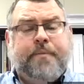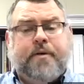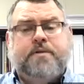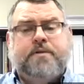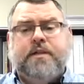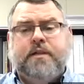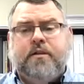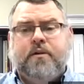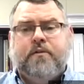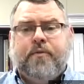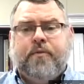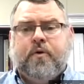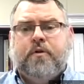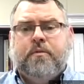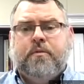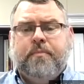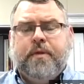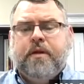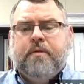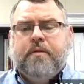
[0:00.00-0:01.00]
personally look
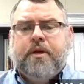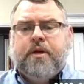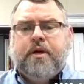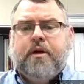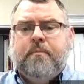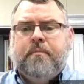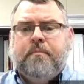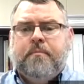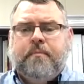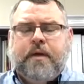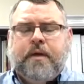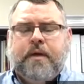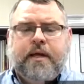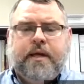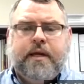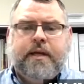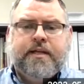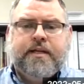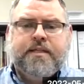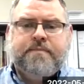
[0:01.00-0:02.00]
forward to being able to come
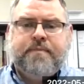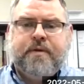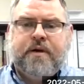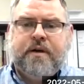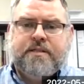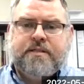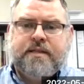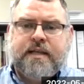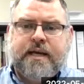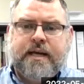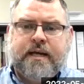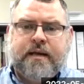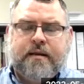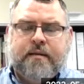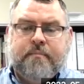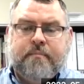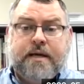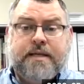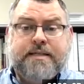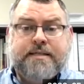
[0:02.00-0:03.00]
and experience that
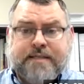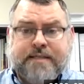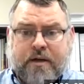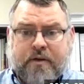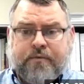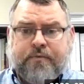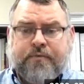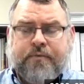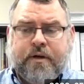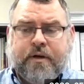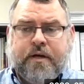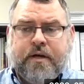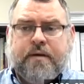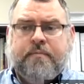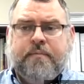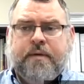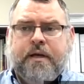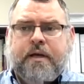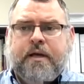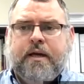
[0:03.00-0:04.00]
myself.
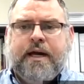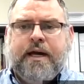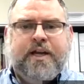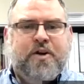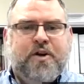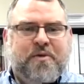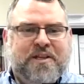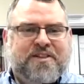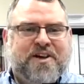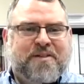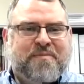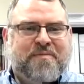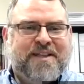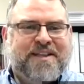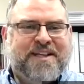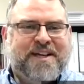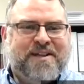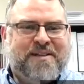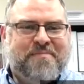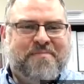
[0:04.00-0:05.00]
I know we talked
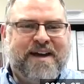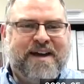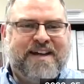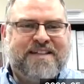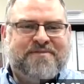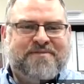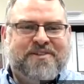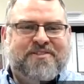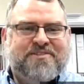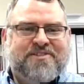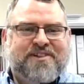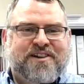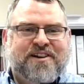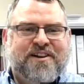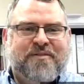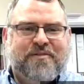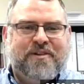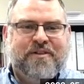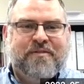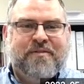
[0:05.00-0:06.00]
about that in the past when you
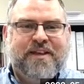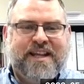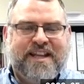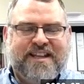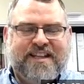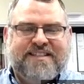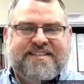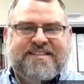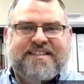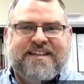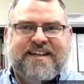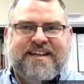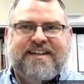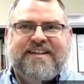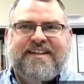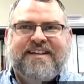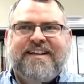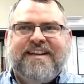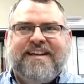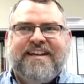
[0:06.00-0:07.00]
started
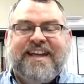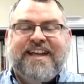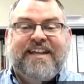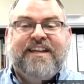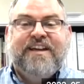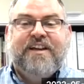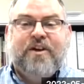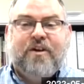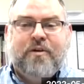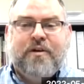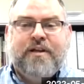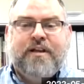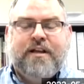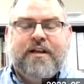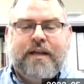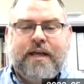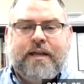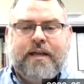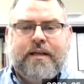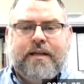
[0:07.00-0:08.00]
getting it going,
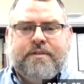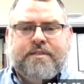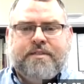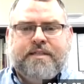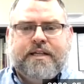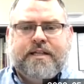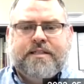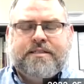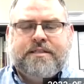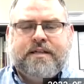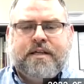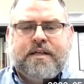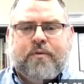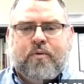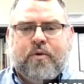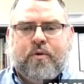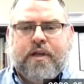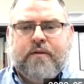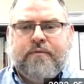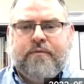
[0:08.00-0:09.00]
and it was in its
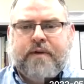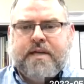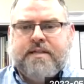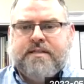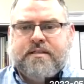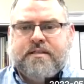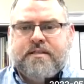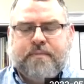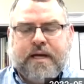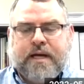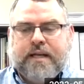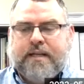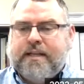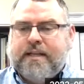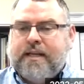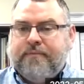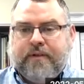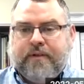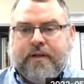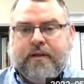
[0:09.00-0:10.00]
working phases. But I
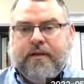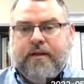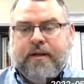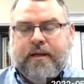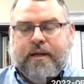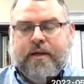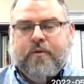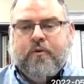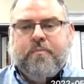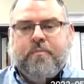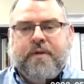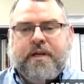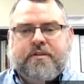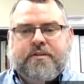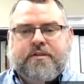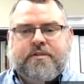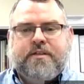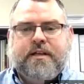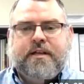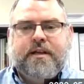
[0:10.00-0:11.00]
definitely would be
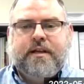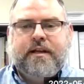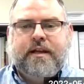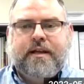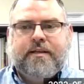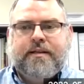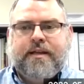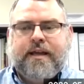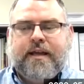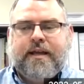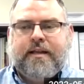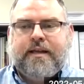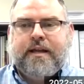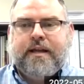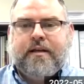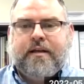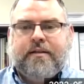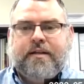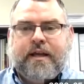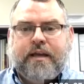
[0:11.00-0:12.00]
interested in taking
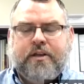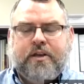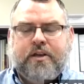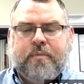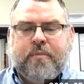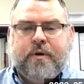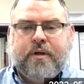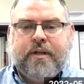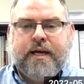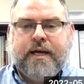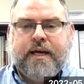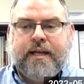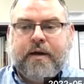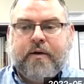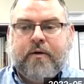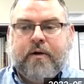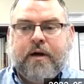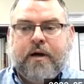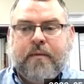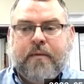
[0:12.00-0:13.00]
you up on
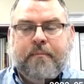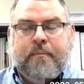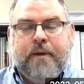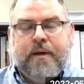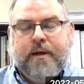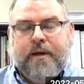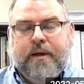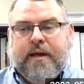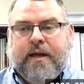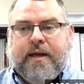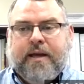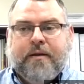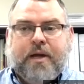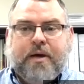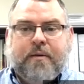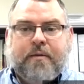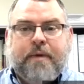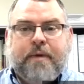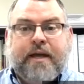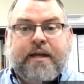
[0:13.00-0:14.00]
that, and
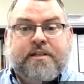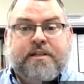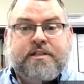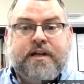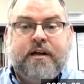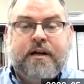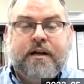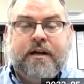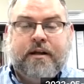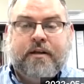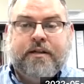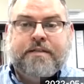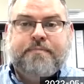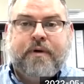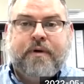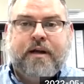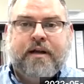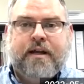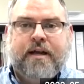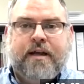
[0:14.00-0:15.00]
coming back and sharing it on
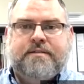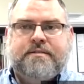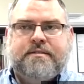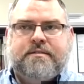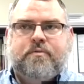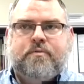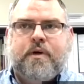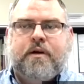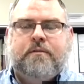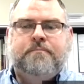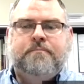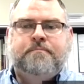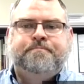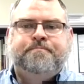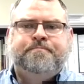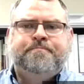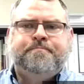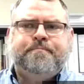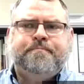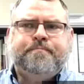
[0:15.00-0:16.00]
this podcast as well.
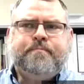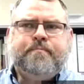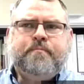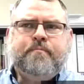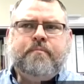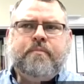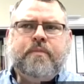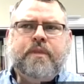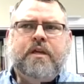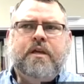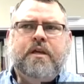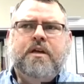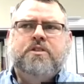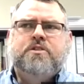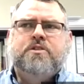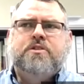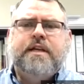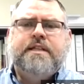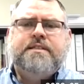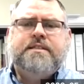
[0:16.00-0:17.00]

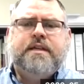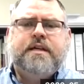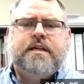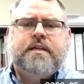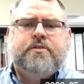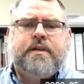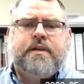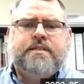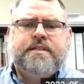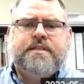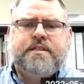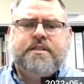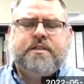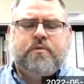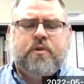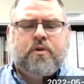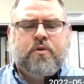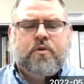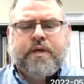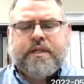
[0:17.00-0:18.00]
So let's
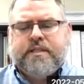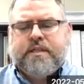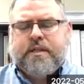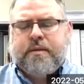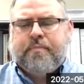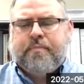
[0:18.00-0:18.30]
transition real quick to